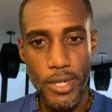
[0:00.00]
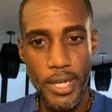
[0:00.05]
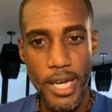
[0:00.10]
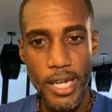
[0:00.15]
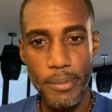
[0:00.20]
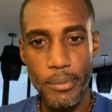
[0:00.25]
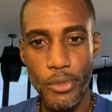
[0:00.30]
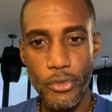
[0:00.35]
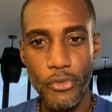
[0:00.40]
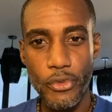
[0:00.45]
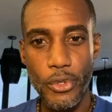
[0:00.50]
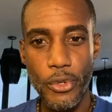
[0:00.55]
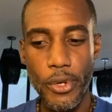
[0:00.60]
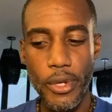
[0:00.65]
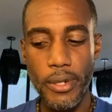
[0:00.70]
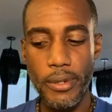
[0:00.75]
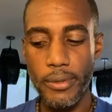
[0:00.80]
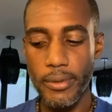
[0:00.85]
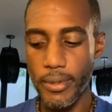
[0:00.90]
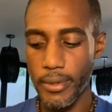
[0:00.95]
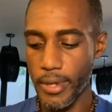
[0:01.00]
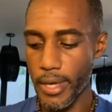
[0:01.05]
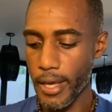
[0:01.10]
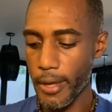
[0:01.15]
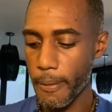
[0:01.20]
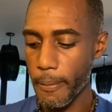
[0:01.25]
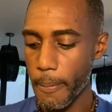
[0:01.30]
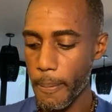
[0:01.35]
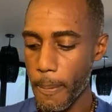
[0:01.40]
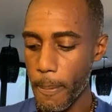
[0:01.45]
got to move through it, okay?
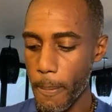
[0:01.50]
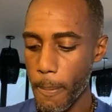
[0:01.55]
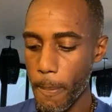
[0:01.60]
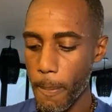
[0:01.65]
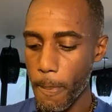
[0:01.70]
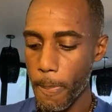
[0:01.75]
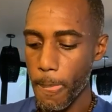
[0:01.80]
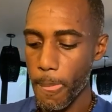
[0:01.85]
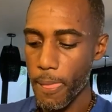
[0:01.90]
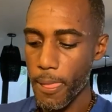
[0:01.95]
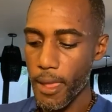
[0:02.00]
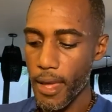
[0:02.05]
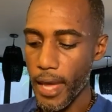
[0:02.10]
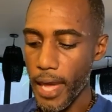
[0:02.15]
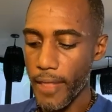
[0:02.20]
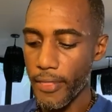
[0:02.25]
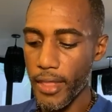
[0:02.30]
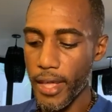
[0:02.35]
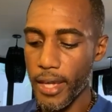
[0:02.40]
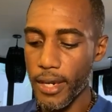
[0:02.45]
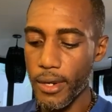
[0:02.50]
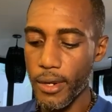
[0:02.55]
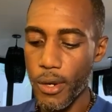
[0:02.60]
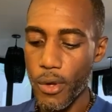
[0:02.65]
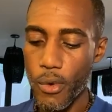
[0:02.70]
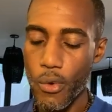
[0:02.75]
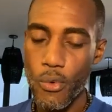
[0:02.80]
And then,